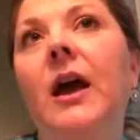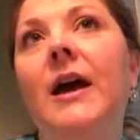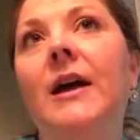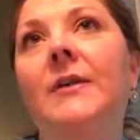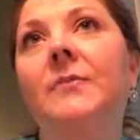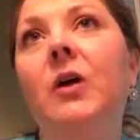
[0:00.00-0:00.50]

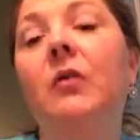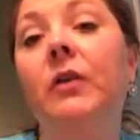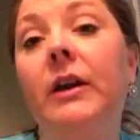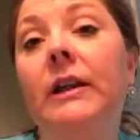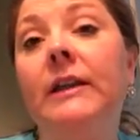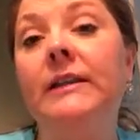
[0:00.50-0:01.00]
A
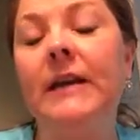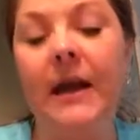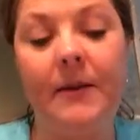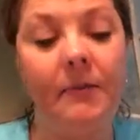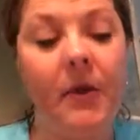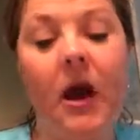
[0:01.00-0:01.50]
Wrinkle in
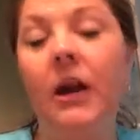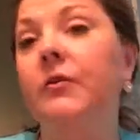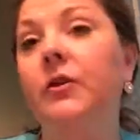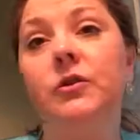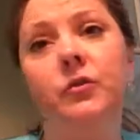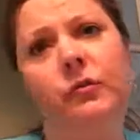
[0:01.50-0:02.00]
Time. All of
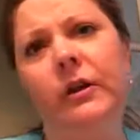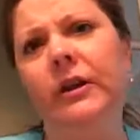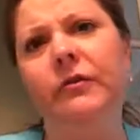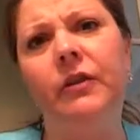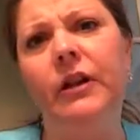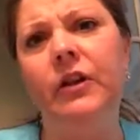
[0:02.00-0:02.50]
those are
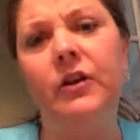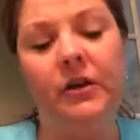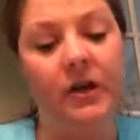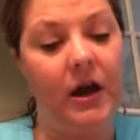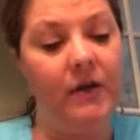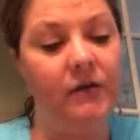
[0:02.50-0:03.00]
really, really
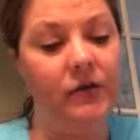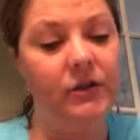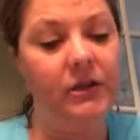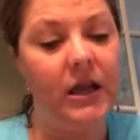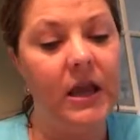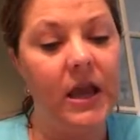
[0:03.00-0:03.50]
good
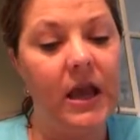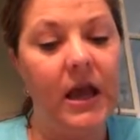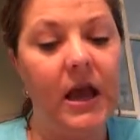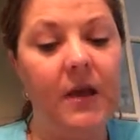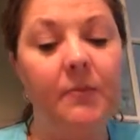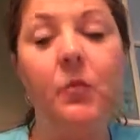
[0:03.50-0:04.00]
novels.
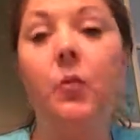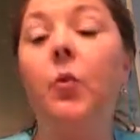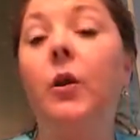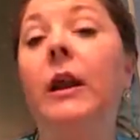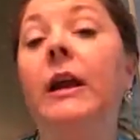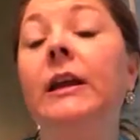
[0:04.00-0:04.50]
How
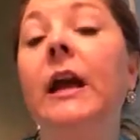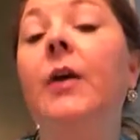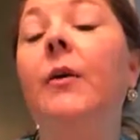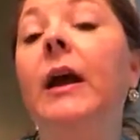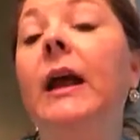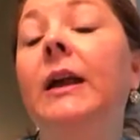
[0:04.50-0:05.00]

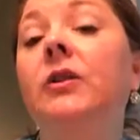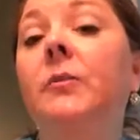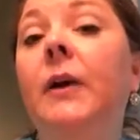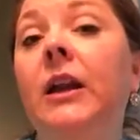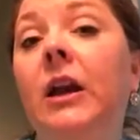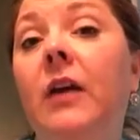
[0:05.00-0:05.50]
I handle
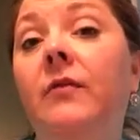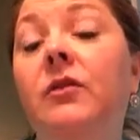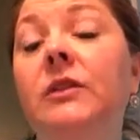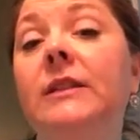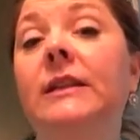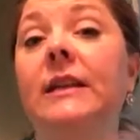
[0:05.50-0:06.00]
my
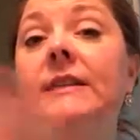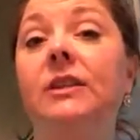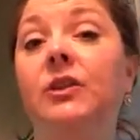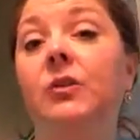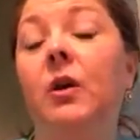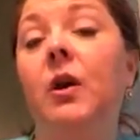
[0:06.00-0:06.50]
novels is I
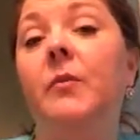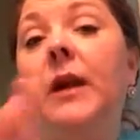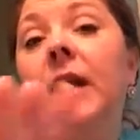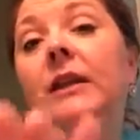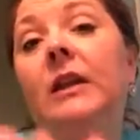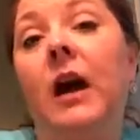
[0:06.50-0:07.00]
send you home
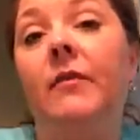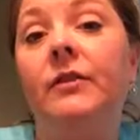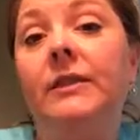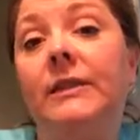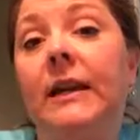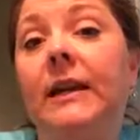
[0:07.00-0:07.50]
a novel
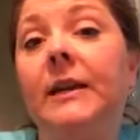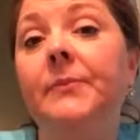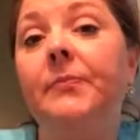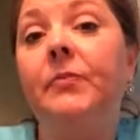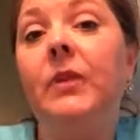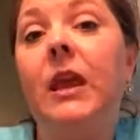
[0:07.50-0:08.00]

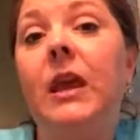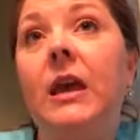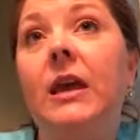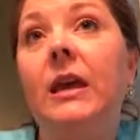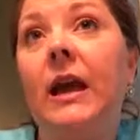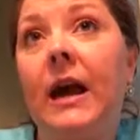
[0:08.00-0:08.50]
study
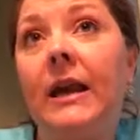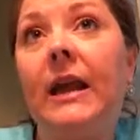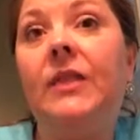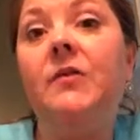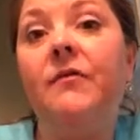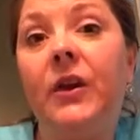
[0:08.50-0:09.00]
guide
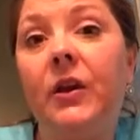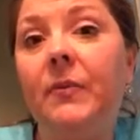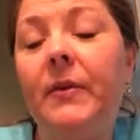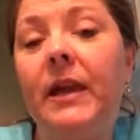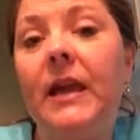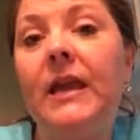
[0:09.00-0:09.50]
at the very
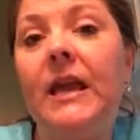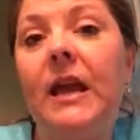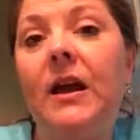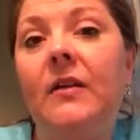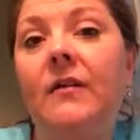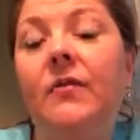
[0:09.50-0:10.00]
beginning
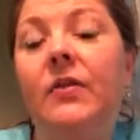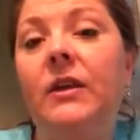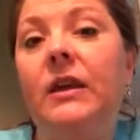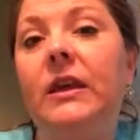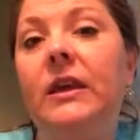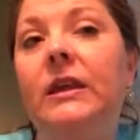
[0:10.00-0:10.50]
of
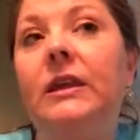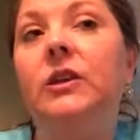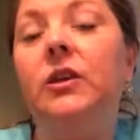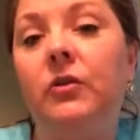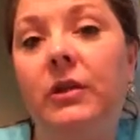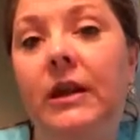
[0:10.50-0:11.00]
the
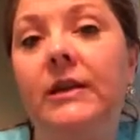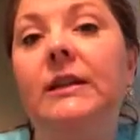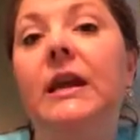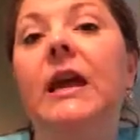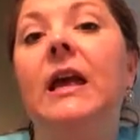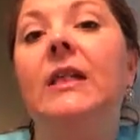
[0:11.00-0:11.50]
unit.
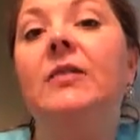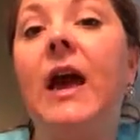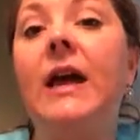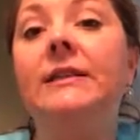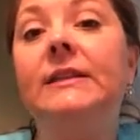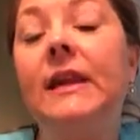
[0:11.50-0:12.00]

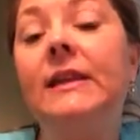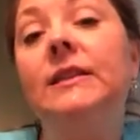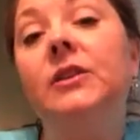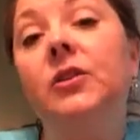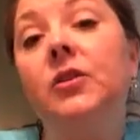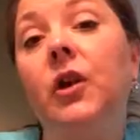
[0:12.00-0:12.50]
That stays
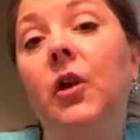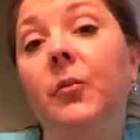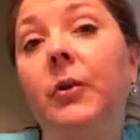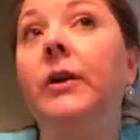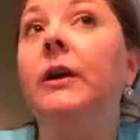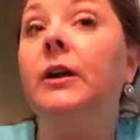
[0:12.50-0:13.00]
in your
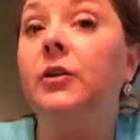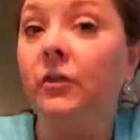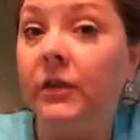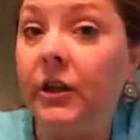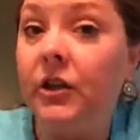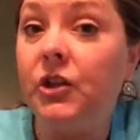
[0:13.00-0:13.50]
notebook
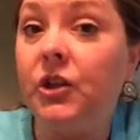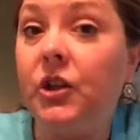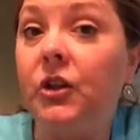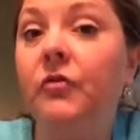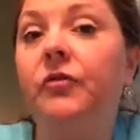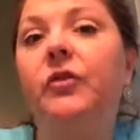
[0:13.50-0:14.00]
under
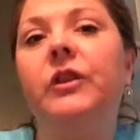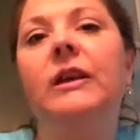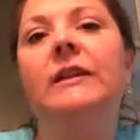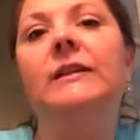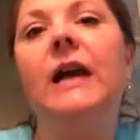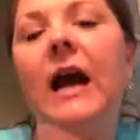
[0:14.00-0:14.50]
literature for
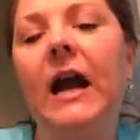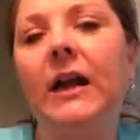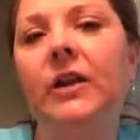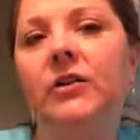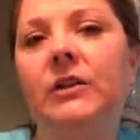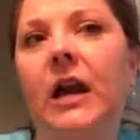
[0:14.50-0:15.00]
the
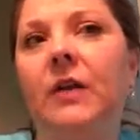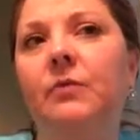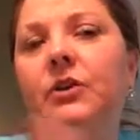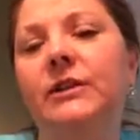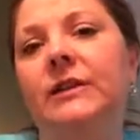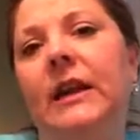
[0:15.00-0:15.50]
entire time
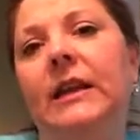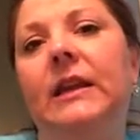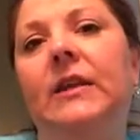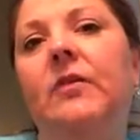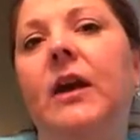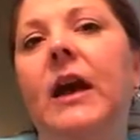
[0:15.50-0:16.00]
we're
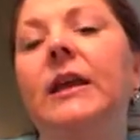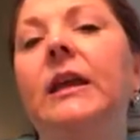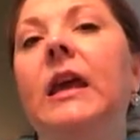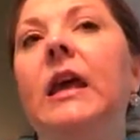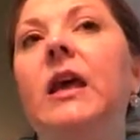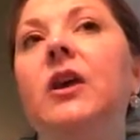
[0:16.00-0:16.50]
studying that.
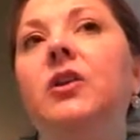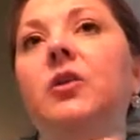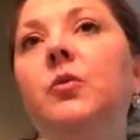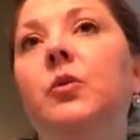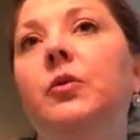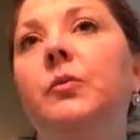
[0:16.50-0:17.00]

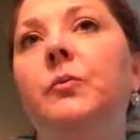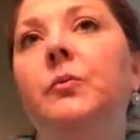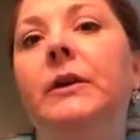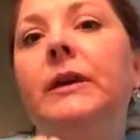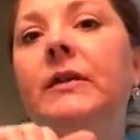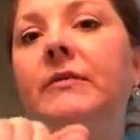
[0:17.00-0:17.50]
You will
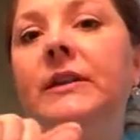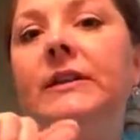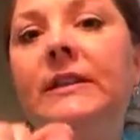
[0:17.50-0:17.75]
be given